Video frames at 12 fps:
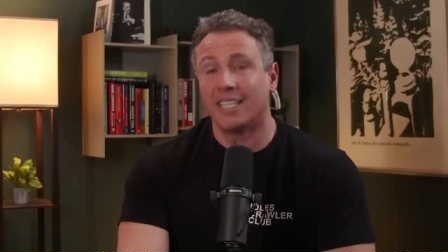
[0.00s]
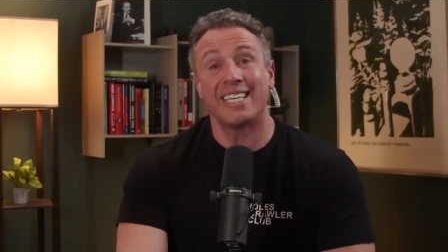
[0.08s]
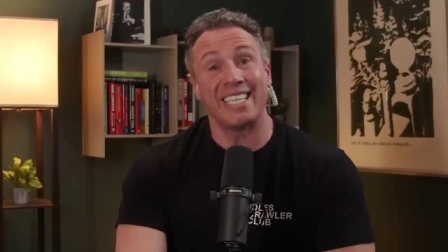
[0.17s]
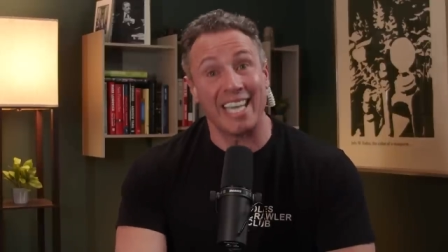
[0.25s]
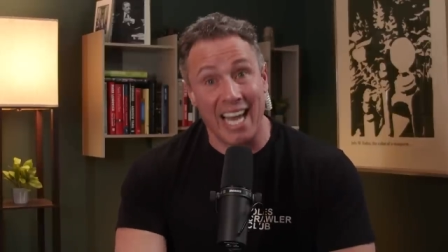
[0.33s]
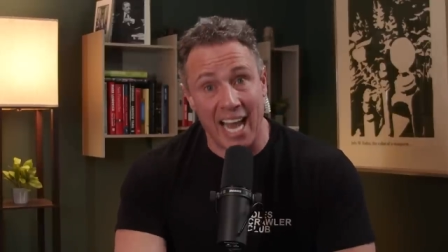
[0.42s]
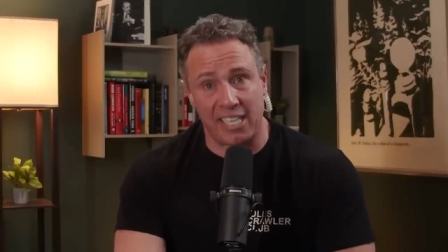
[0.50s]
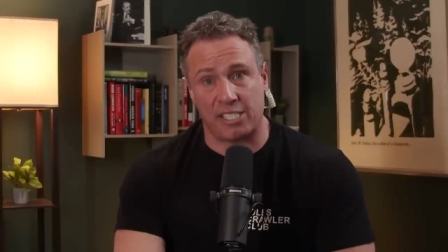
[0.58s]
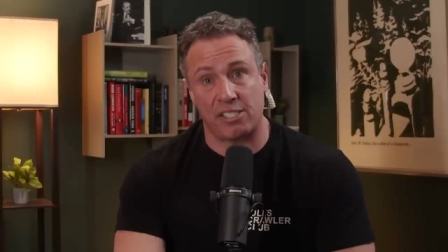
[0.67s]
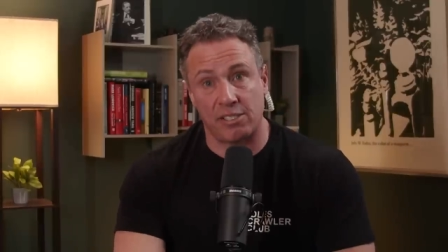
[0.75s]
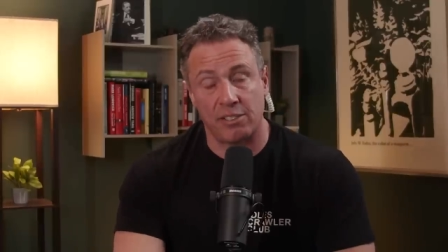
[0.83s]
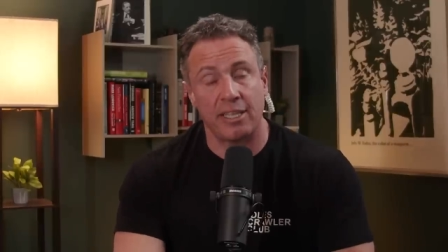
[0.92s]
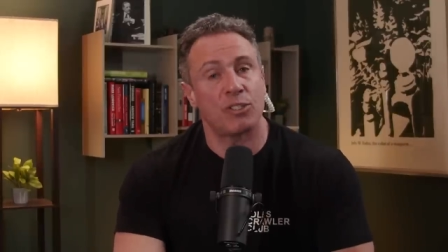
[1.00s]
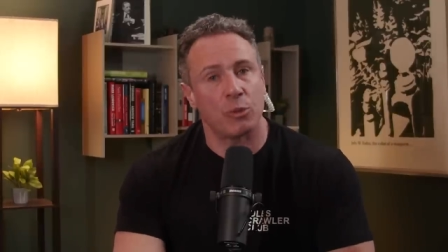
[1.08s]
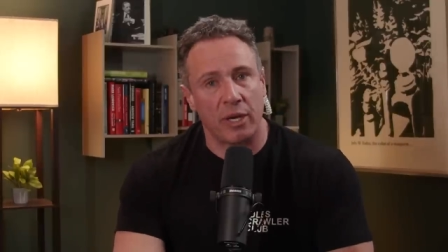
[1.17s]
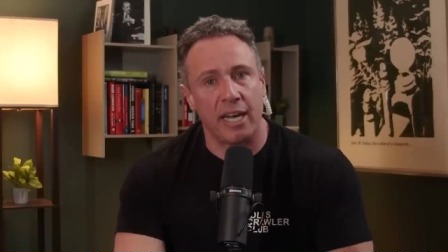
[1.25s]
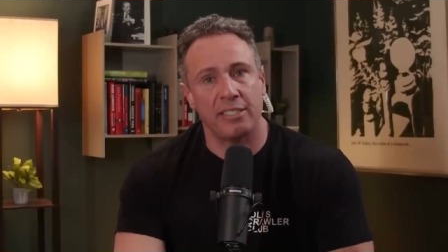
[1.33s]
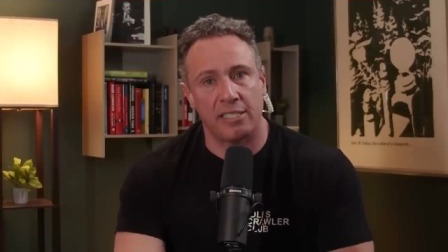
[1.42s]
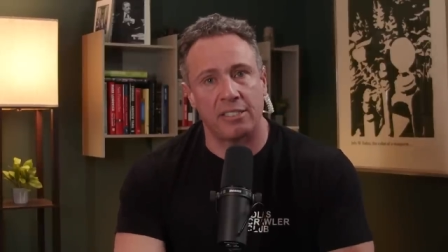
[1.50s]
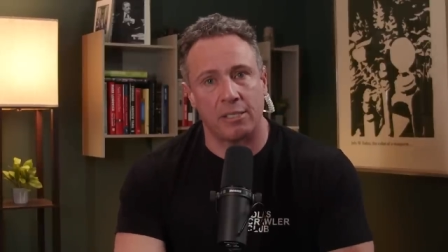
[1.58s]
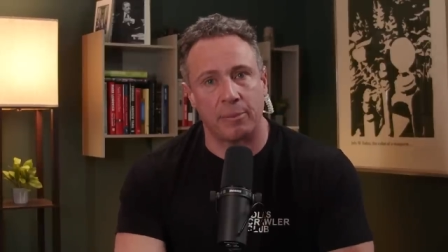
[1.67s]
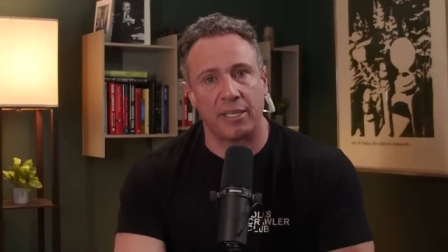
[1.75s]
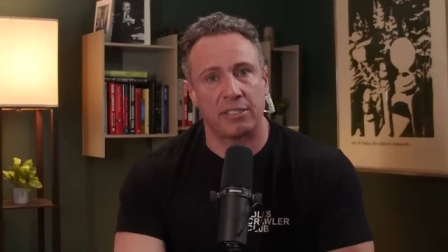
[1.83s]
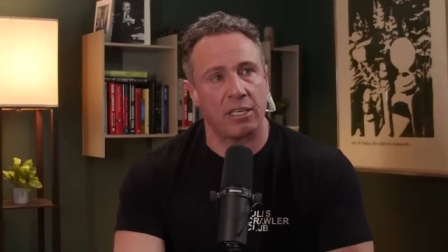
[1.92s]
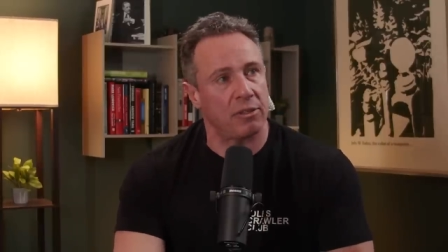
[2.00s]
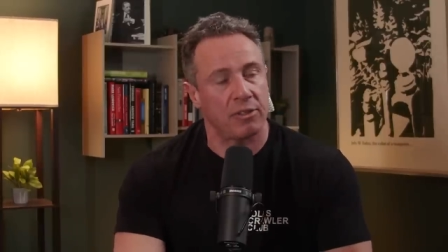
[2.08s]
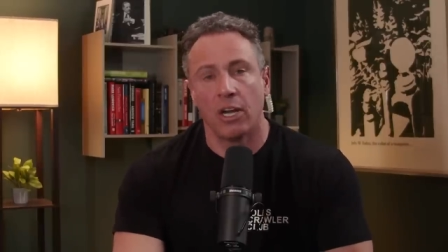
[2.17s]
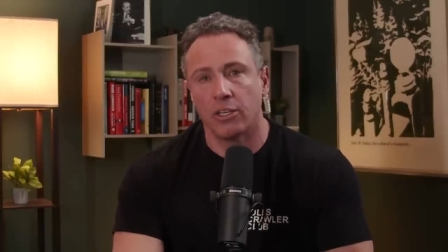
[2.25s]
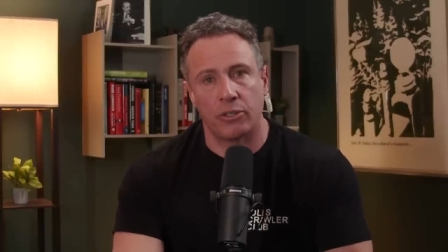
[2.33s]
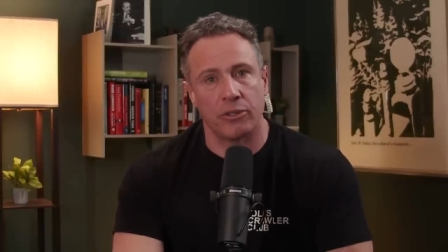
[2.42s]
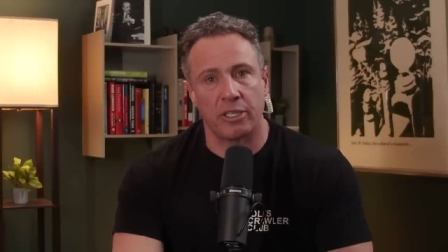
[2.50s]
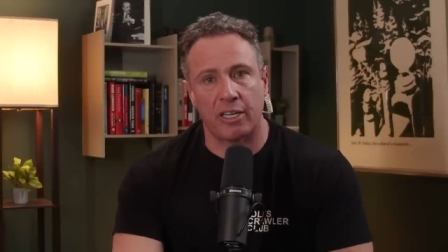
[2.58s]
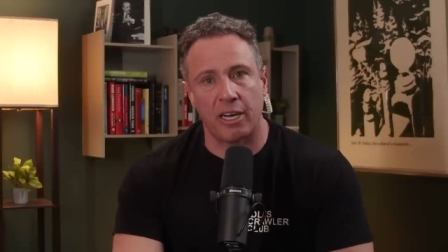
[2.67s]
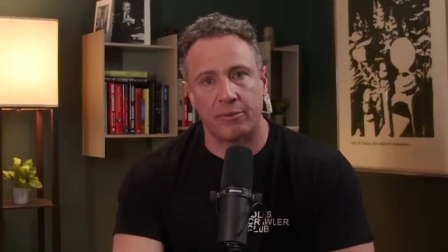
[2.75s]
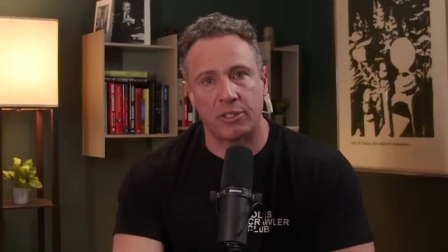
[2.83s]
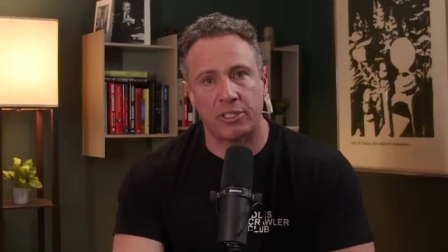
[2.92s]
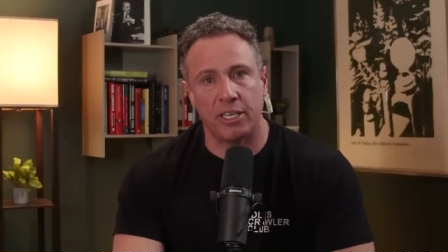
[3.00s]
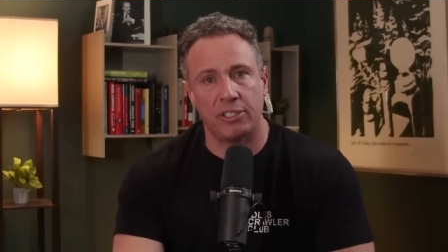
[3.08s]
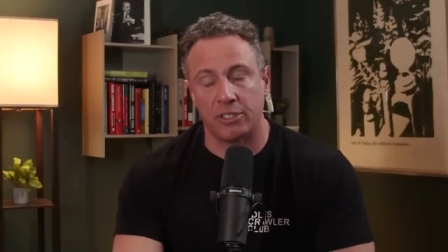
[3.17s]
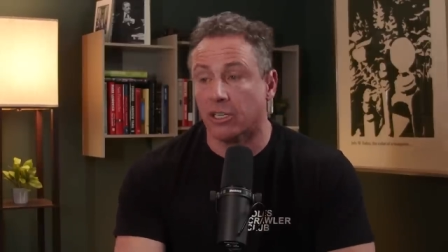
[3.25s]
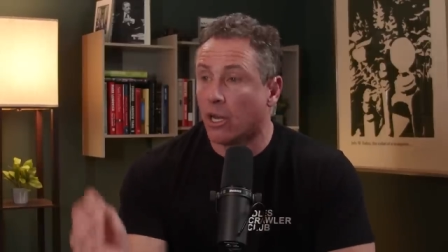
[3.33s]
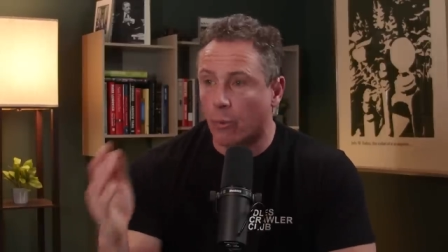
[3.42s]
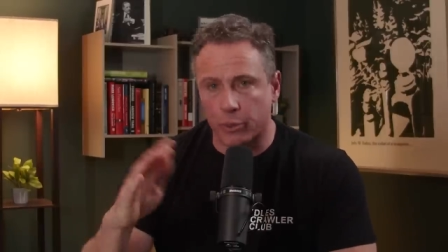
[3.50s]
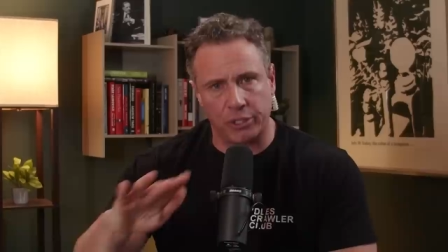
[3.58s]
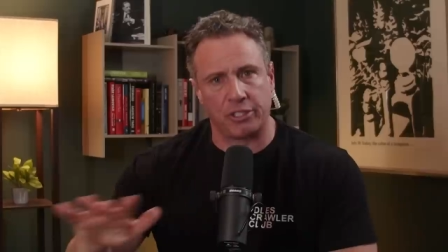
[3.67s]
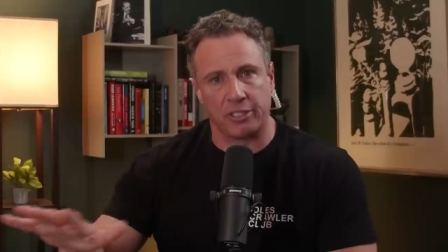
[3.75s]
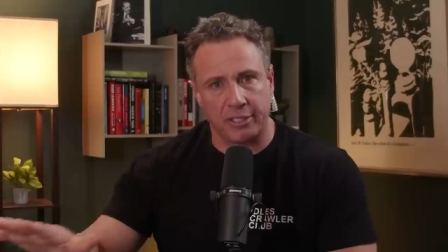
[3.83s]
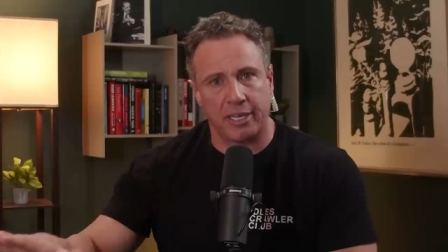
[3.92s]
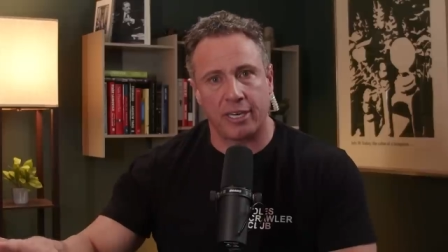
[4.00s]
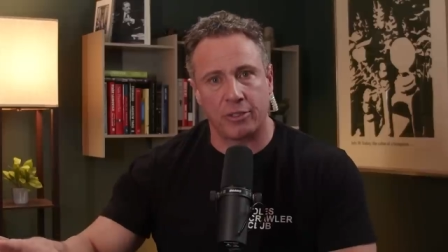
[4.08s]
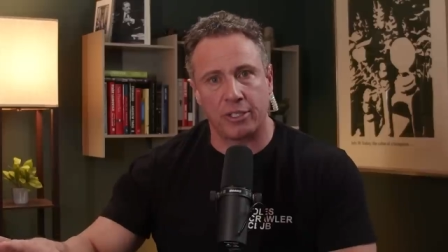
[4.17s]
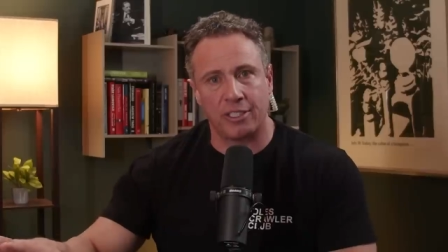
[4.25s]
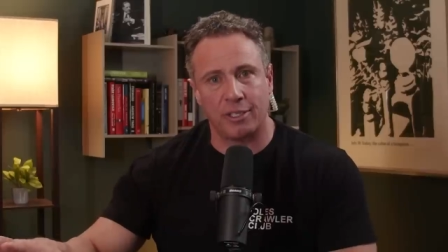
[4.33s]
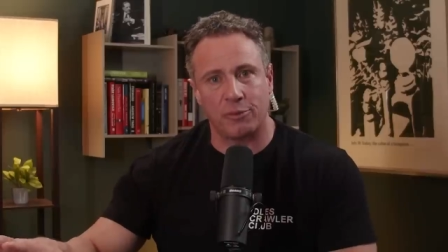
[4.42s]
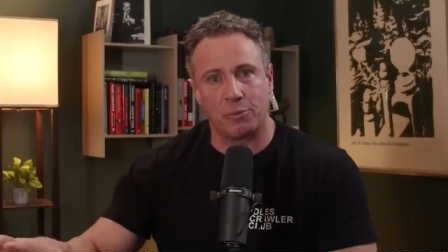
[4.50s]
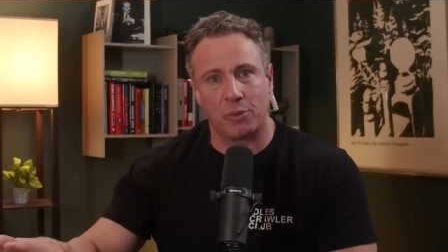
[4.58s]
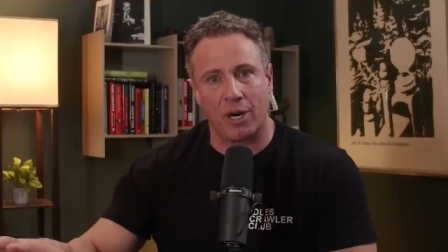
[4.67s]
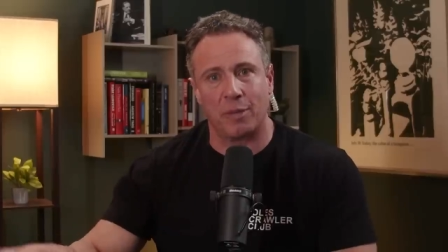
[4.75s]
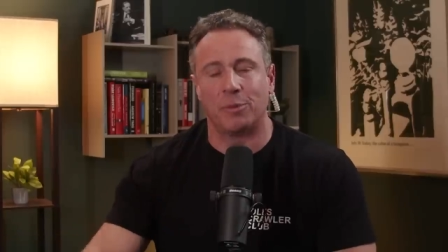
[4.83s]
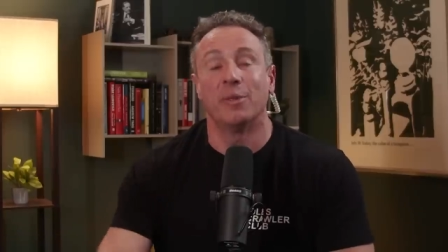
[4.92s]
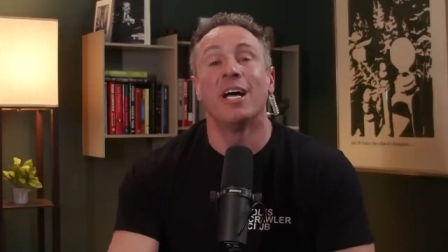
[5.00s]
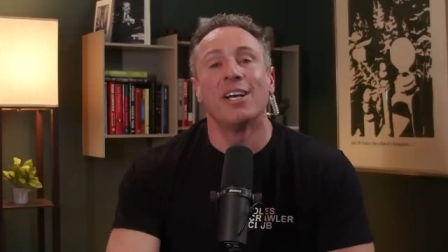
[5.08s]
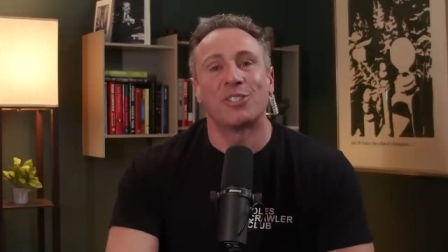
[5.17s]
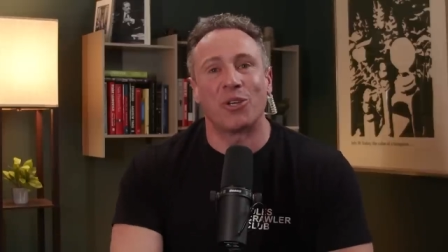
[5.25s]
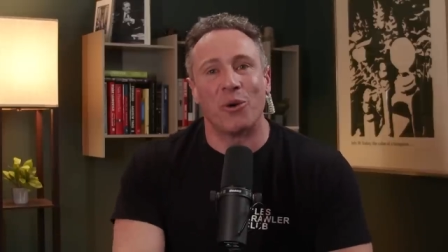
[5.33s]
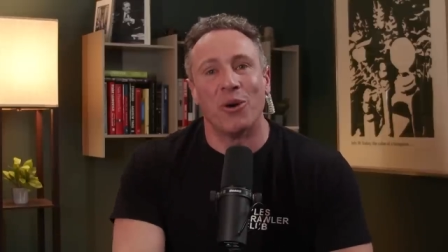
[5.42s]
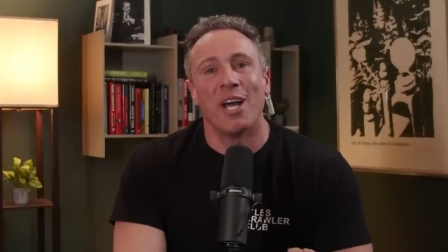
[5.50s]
Yes, that's what I said to myself during the conversation, which is an entirely different problem. So